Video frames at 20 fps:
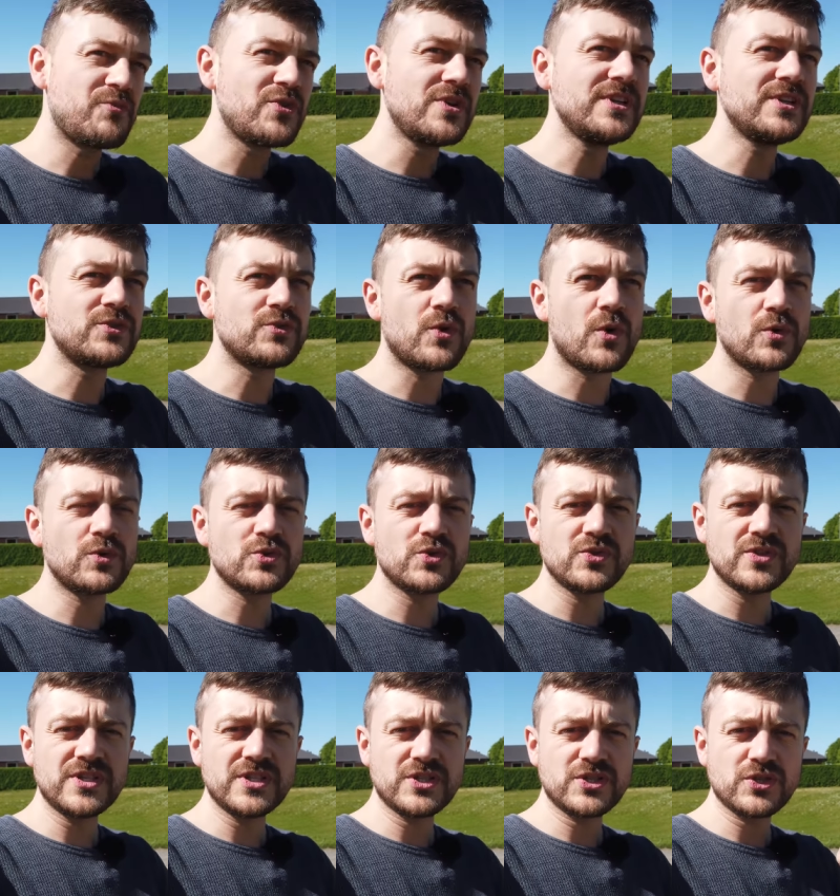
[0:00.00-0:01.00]
i'm really drawn
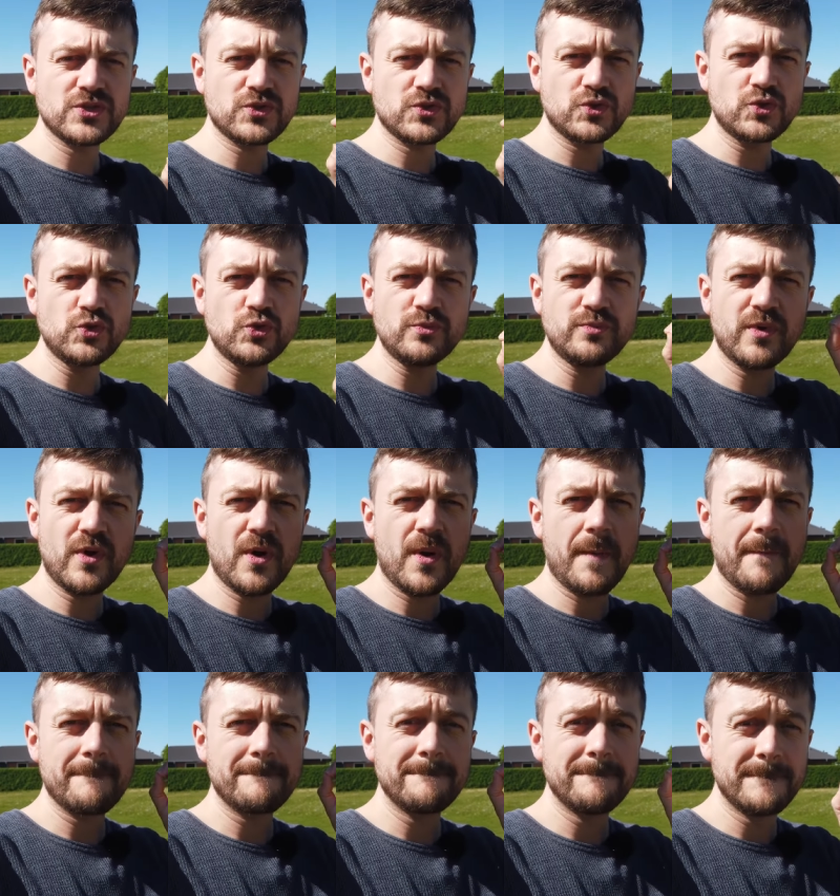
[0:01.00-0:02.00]
to these
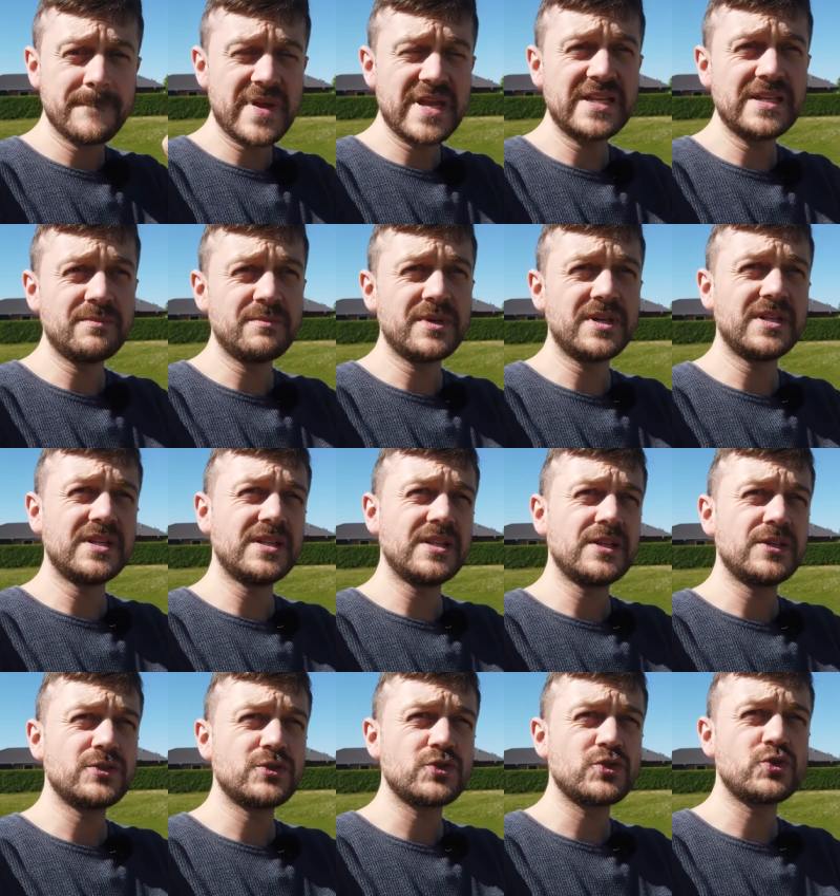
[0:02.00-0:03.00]
super
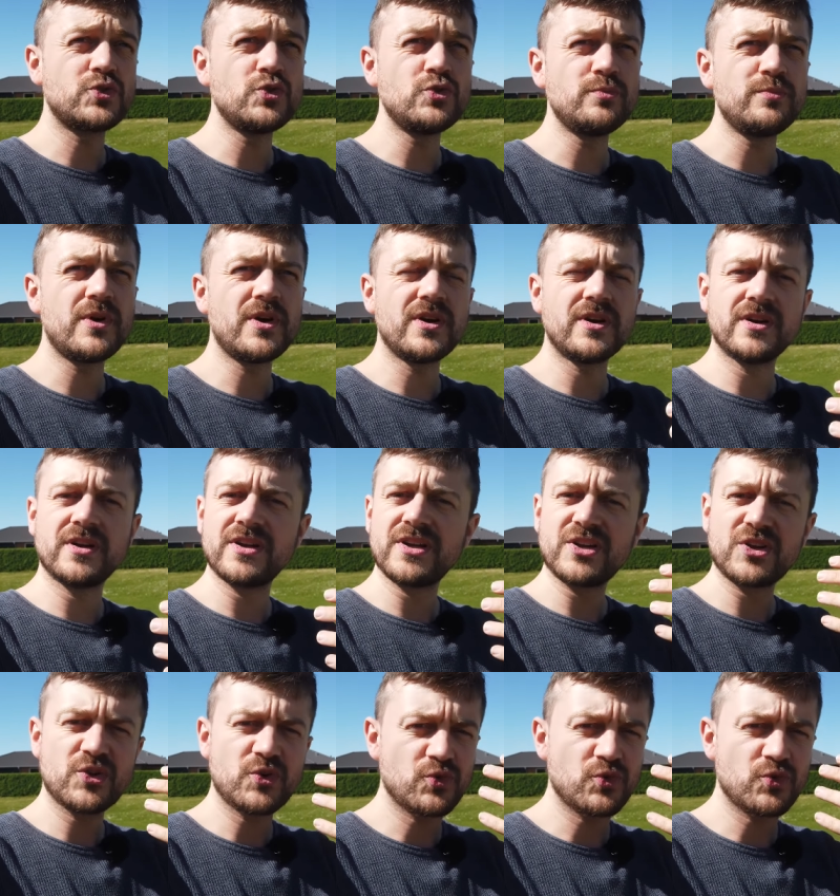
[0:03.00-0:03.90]
minimal super